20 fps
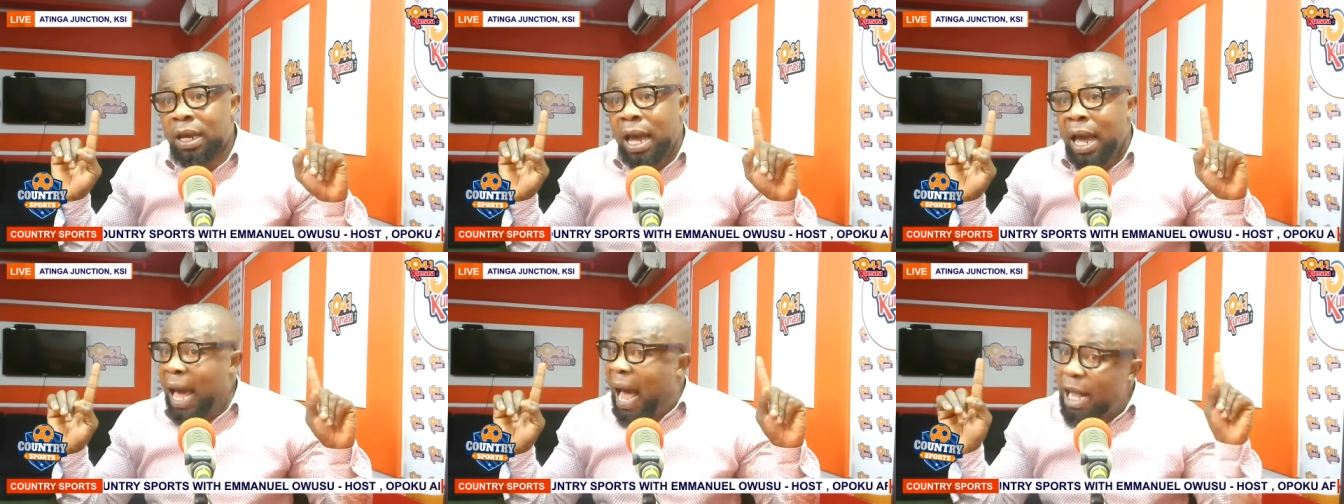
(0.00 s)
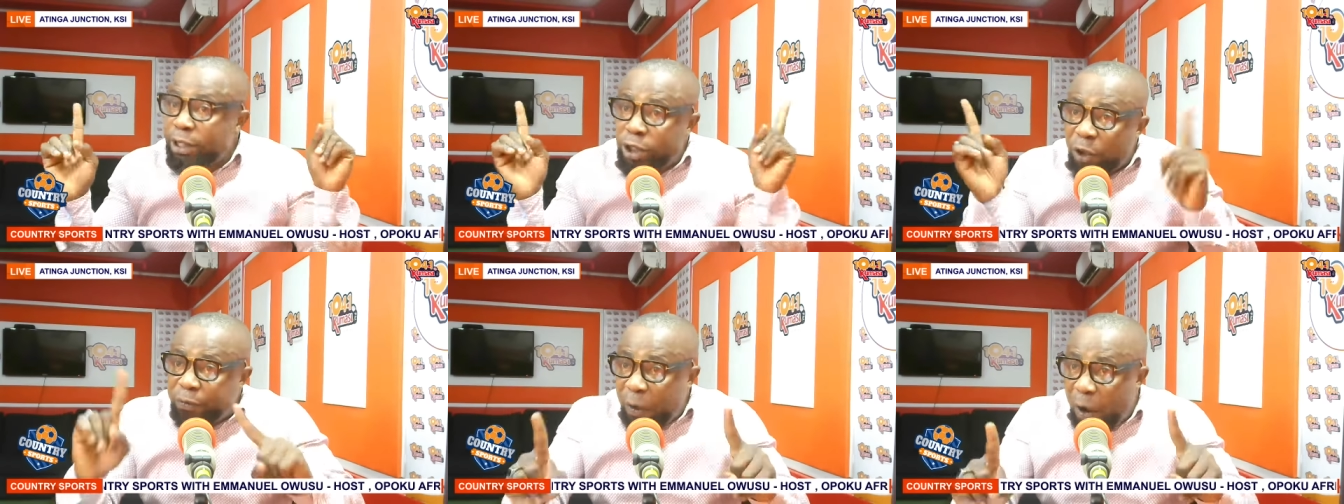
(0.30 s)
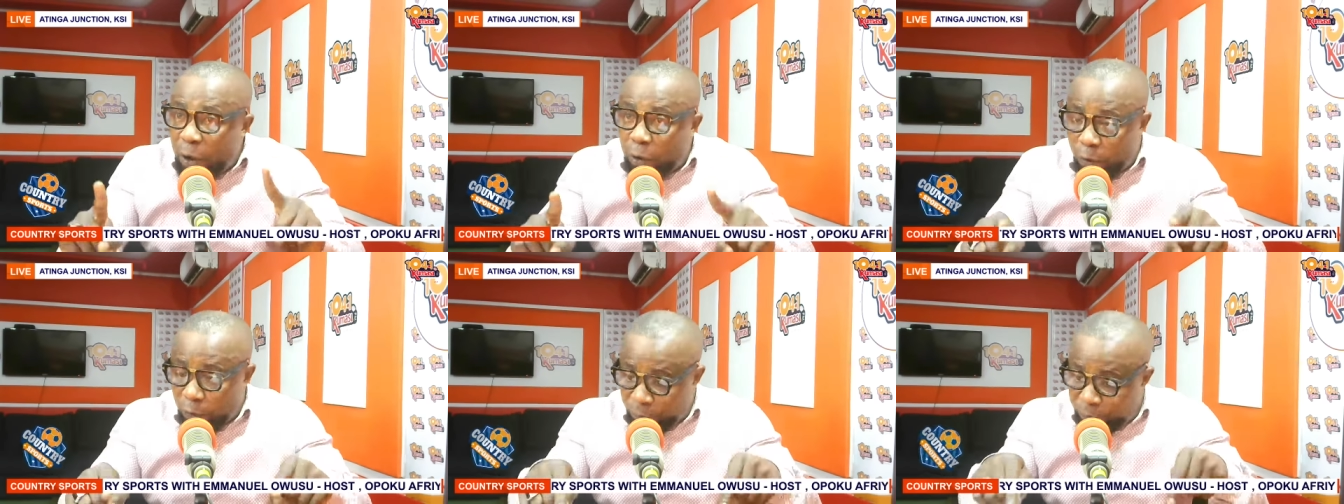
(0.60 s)
House of
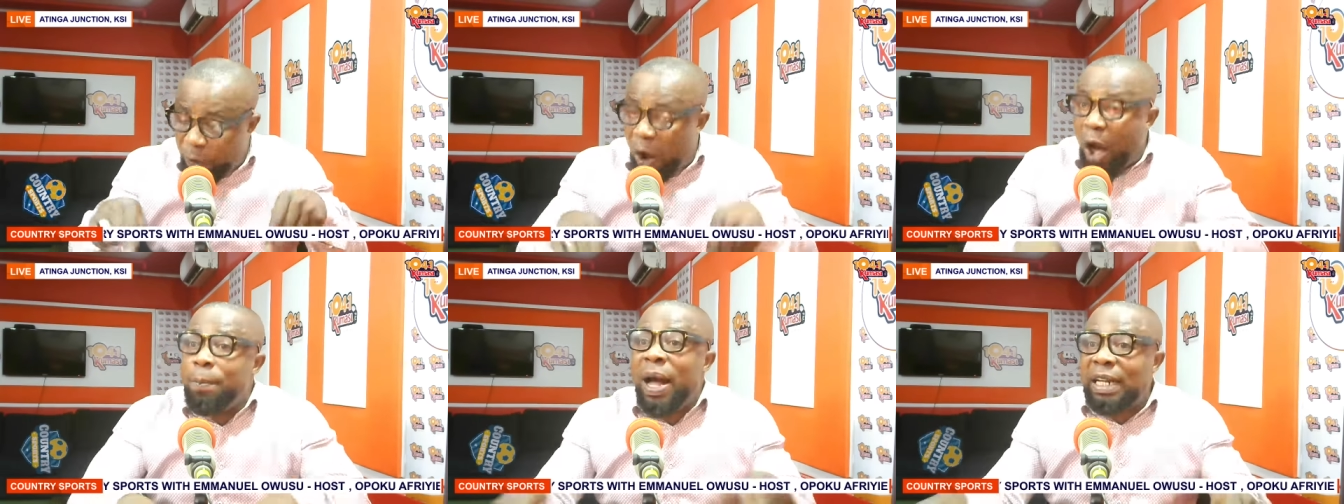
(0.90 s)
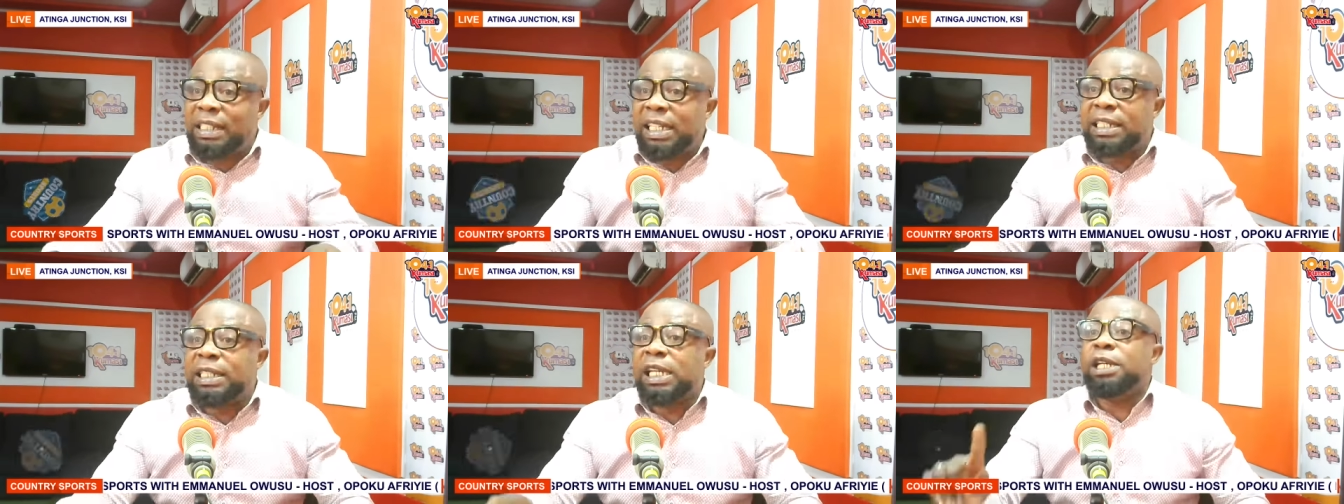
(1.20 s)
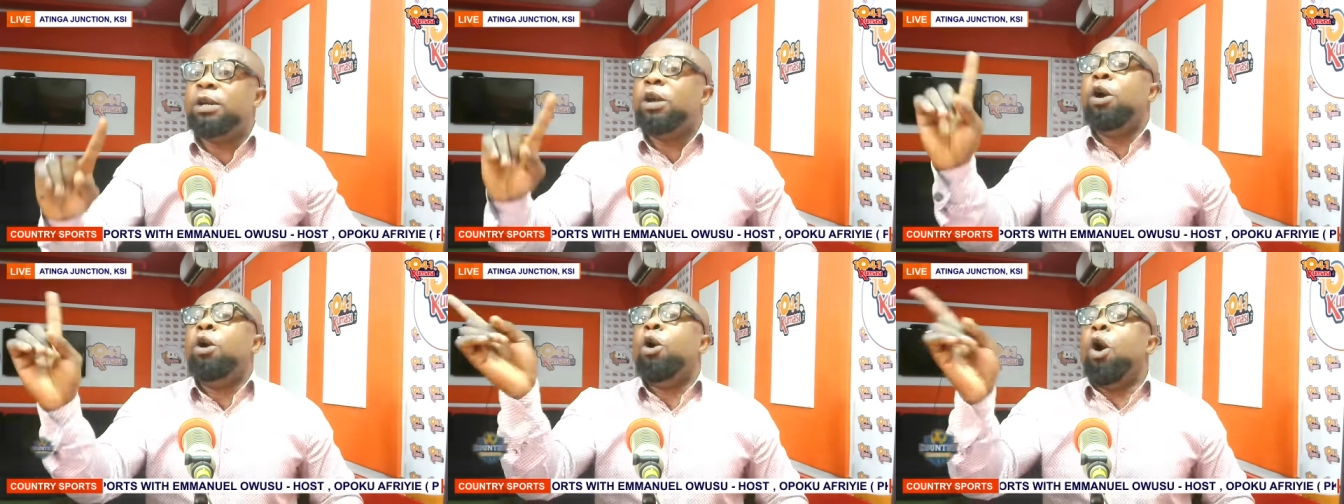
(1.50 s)
Folk, four matches
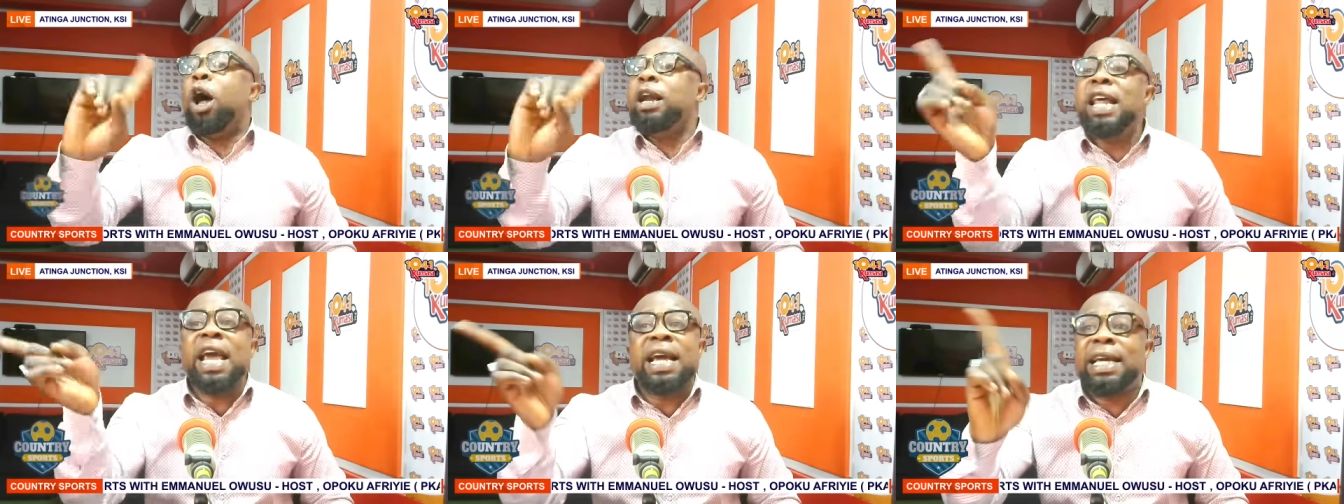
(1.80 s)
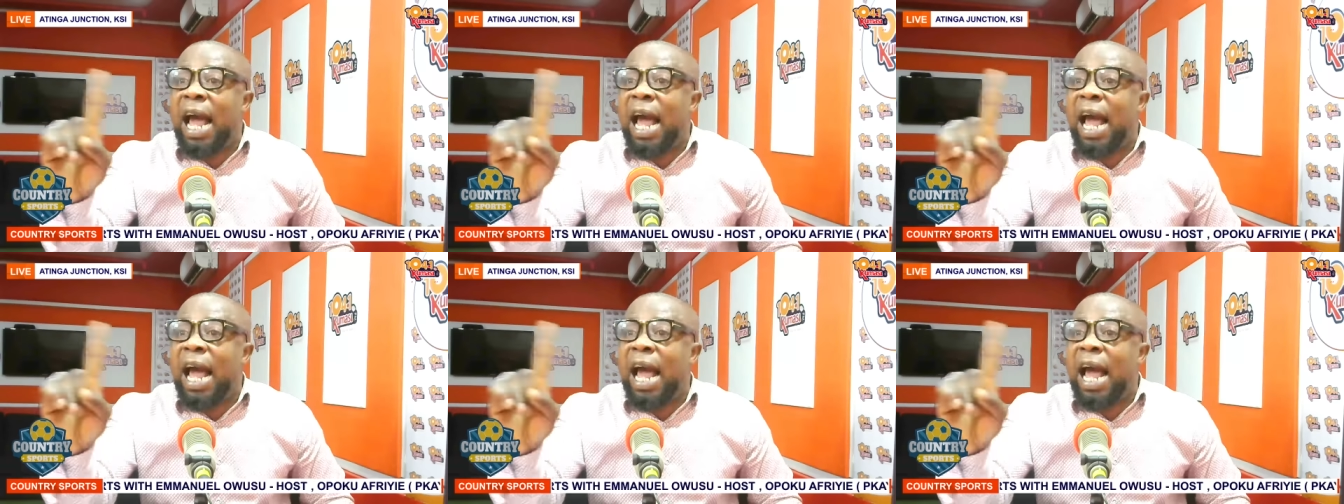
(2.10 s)
only